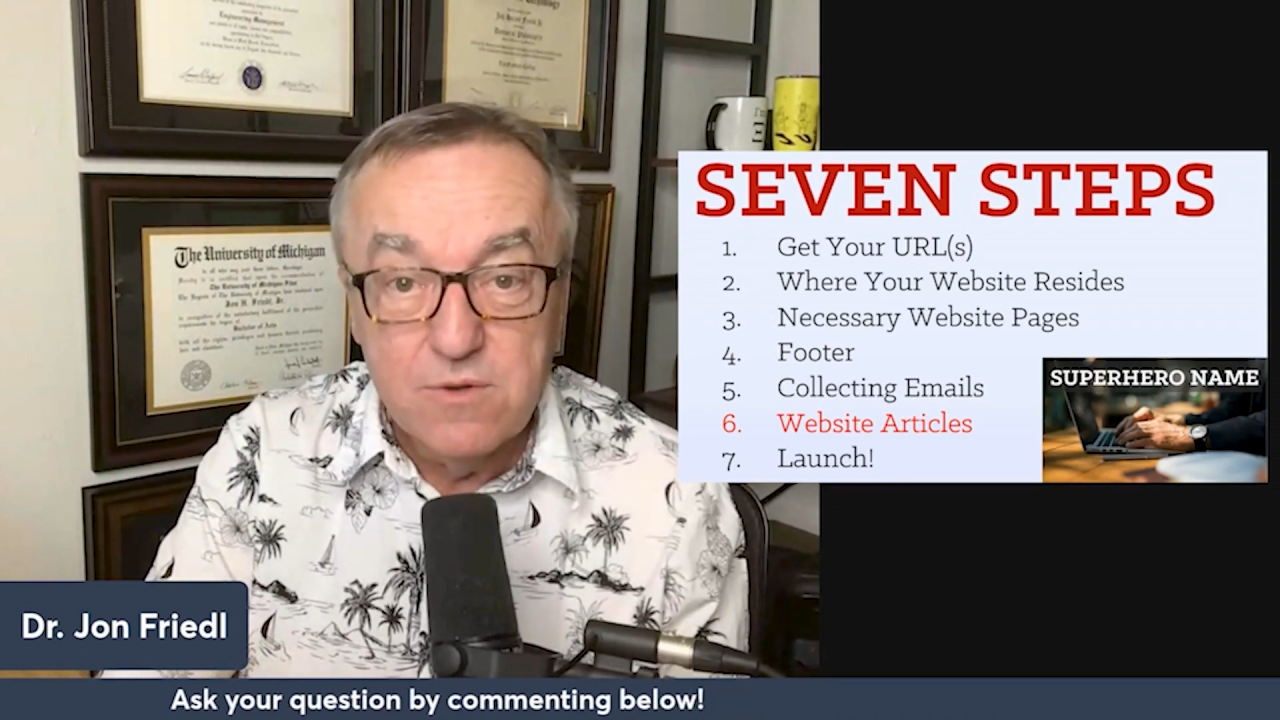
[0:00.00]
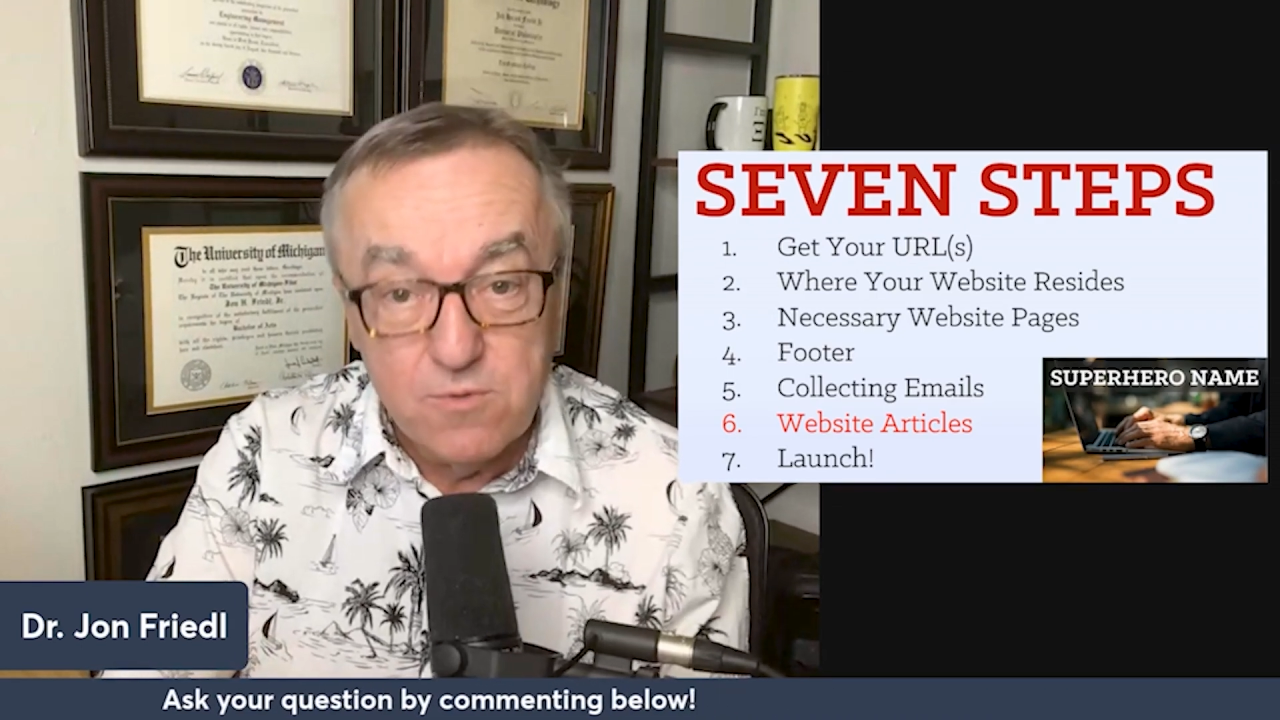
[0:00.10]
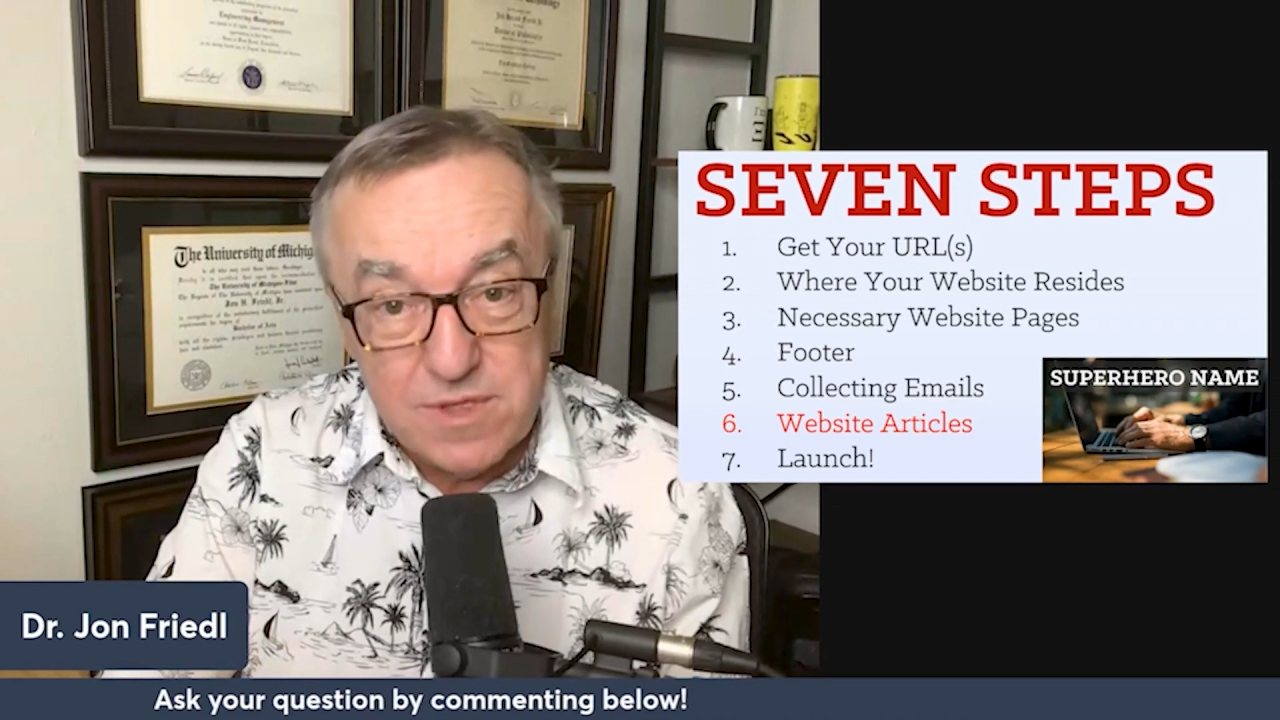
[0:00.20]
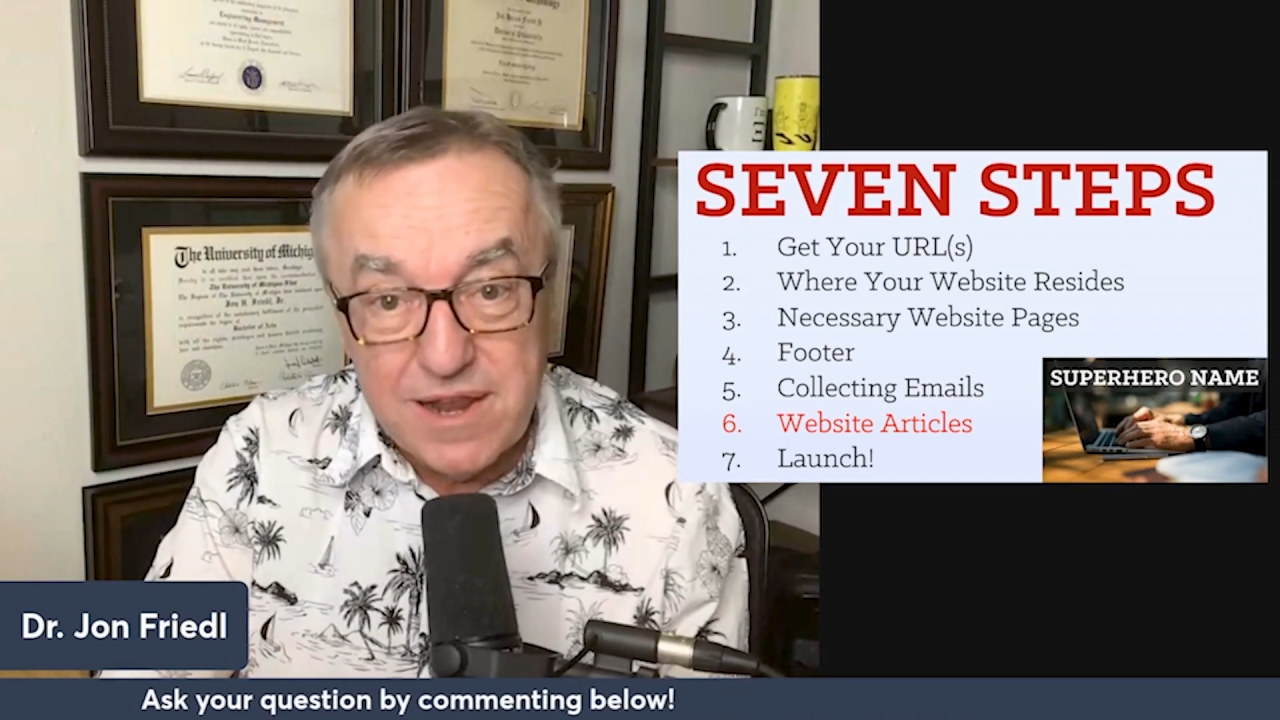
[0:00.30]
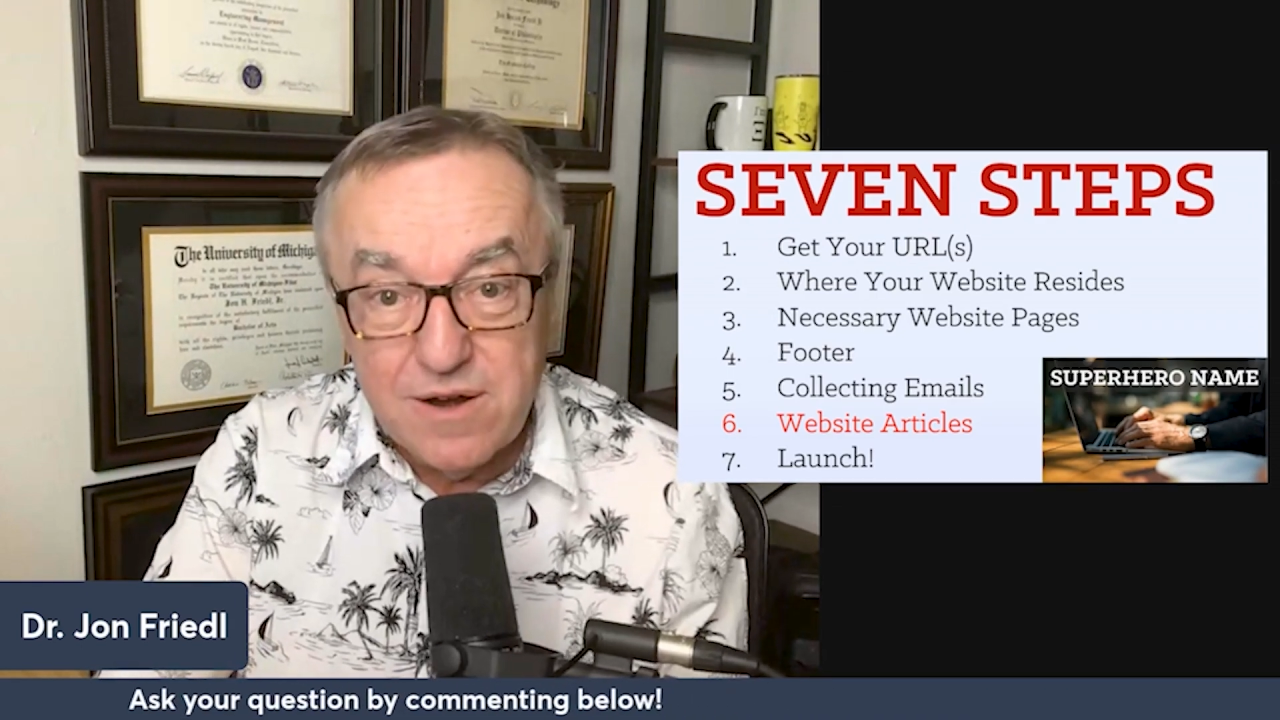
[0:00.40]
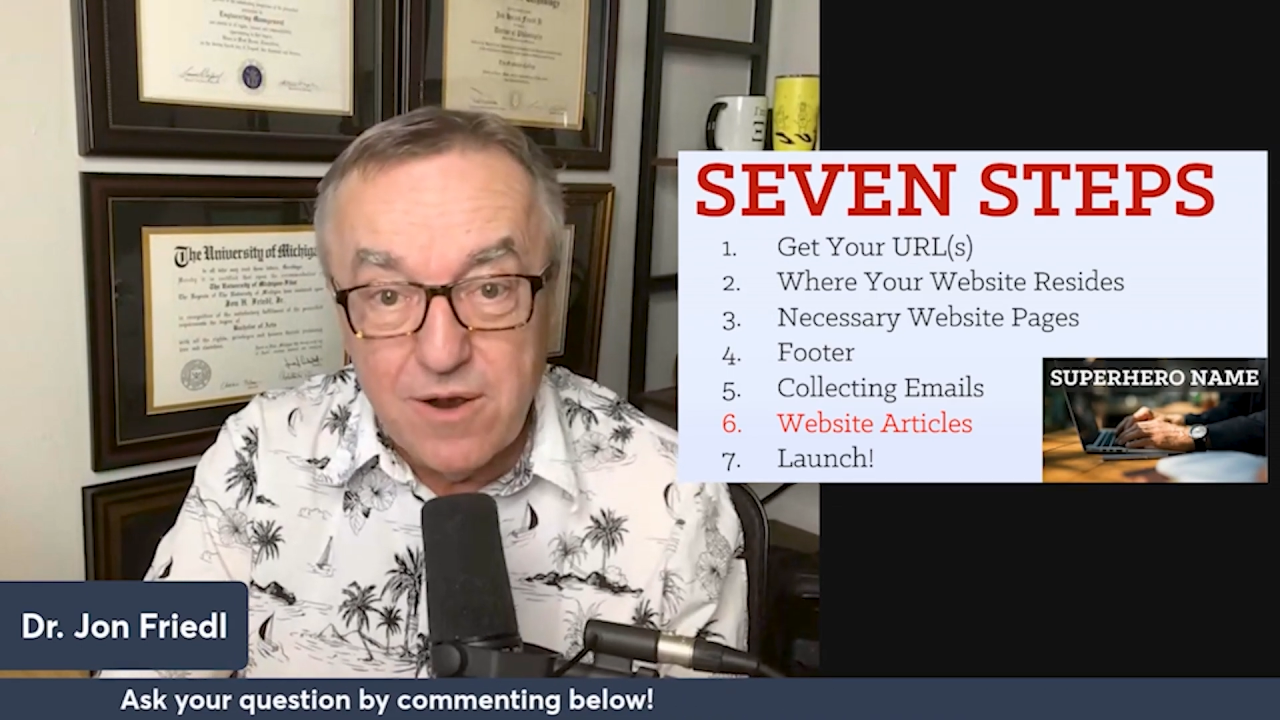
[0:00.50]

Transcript: related